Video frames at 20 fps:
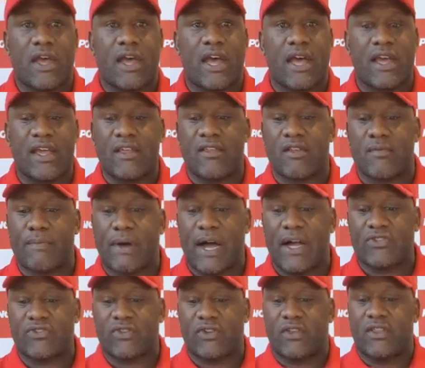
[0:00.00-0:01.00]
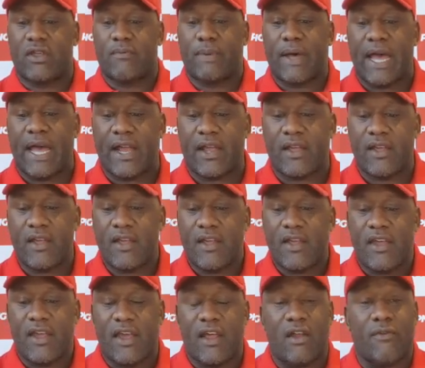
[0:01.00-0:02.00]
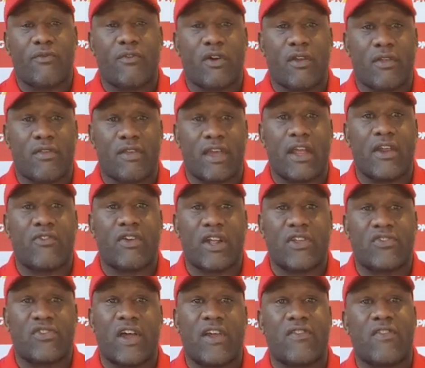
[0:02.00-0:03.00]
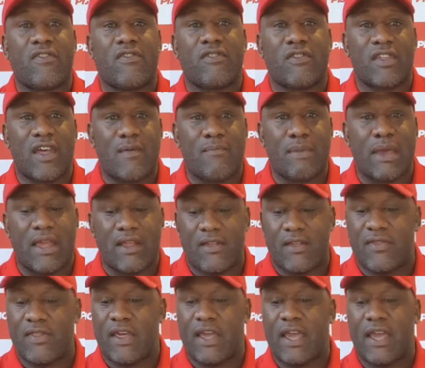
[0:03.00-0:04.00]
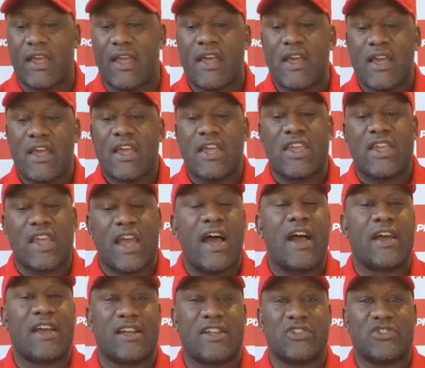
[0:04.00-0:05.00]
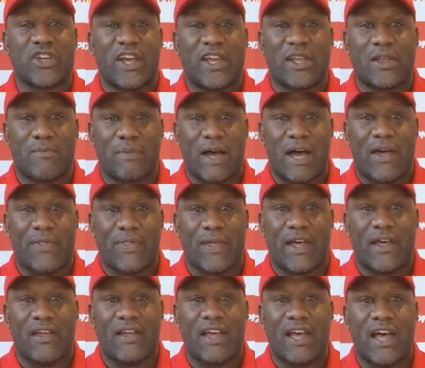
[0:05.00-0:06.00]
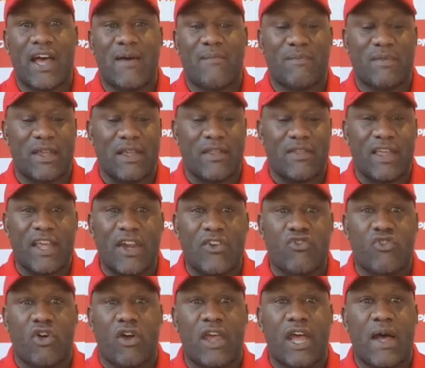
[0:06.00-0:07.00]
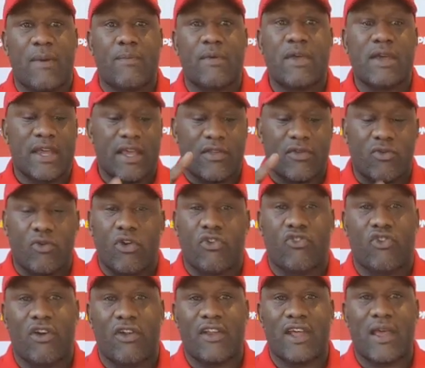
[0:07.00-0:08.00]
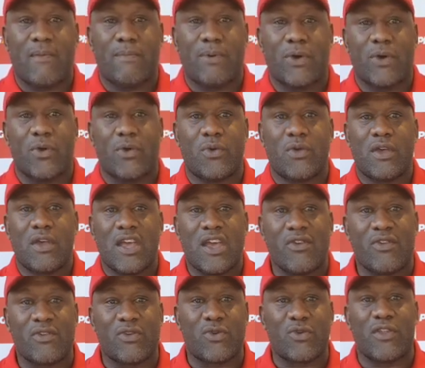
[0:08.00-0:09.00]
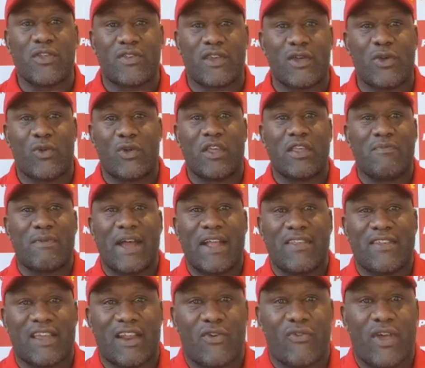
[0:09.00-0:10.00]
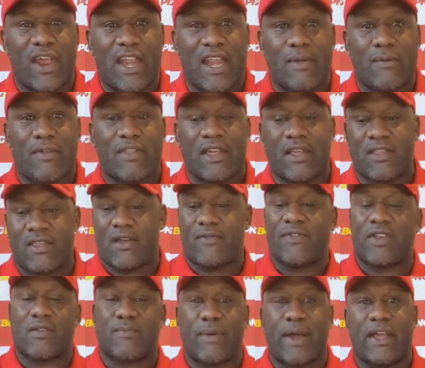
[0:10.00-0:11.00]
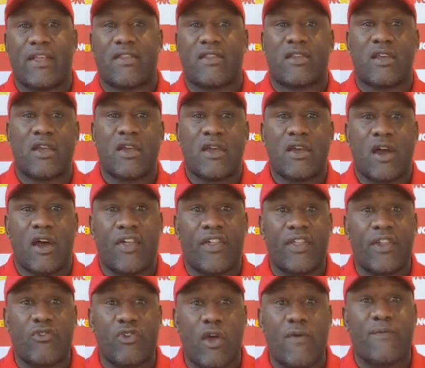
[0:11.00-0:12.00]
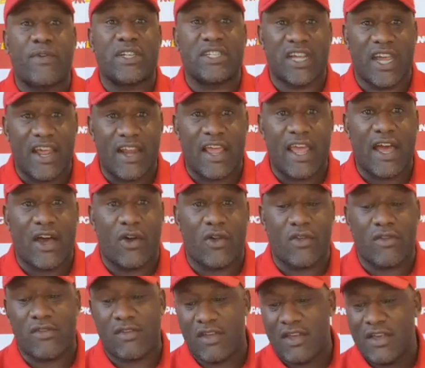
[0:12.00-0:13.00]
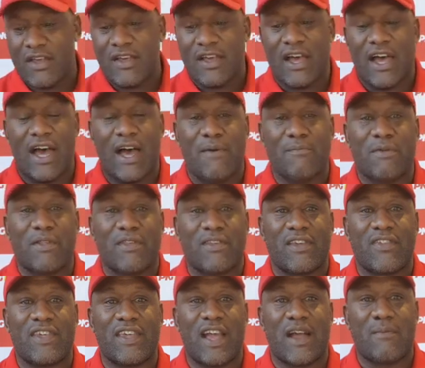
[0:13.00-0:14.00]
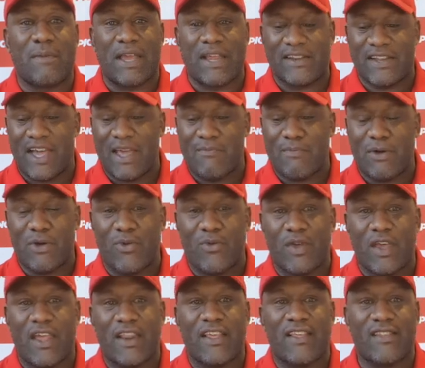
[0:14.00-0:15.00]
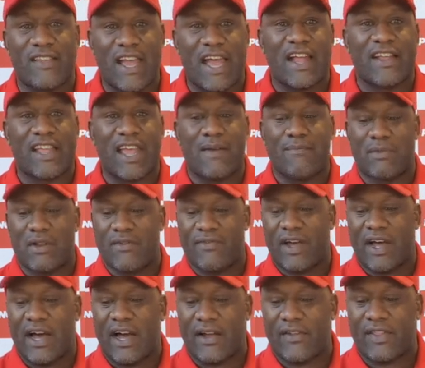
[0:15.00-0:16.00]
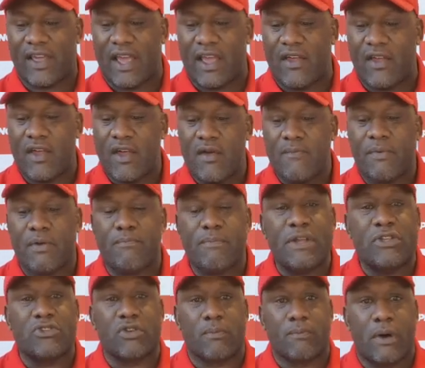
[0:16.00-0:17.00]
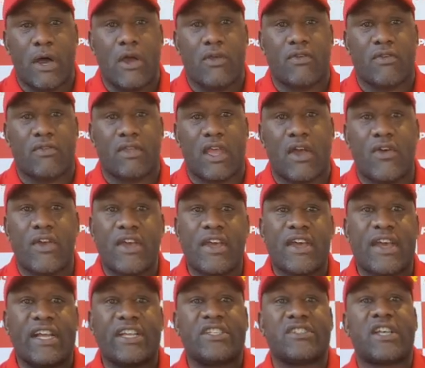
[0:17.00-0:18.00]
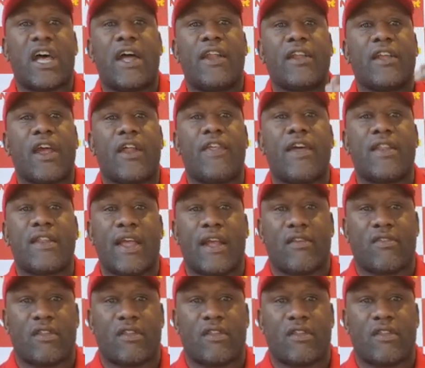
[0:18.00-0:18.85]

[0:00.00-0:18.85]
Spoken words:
he's the marshal at the back, and I've got to say congratulations to that man there, young Jacob Arthur. He set a try up, he scored a try on debut, and it was good to see all his mates get around him. I think some of his mates, they drove for 10 hours to see the young man debut, and his dad gave him a bit of a hug there. But Mitchell Moses now, he's starting to go to that next